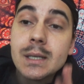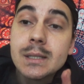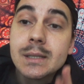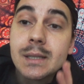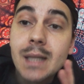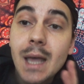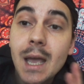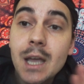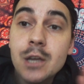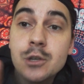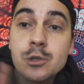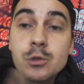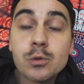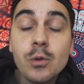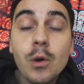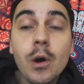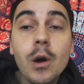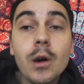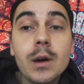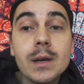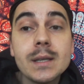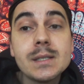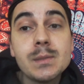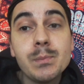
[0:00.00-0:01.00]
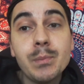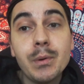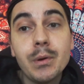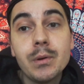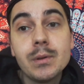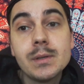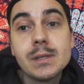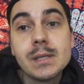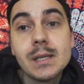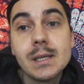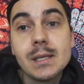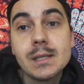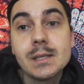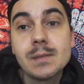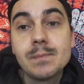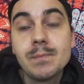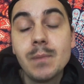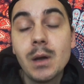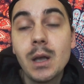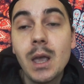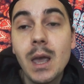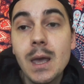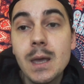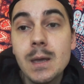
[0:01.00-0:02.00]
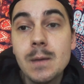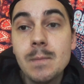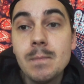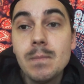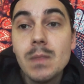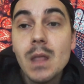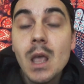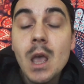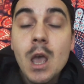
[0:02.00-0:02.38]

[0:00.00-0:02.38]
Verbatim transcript: attached to our experiences okay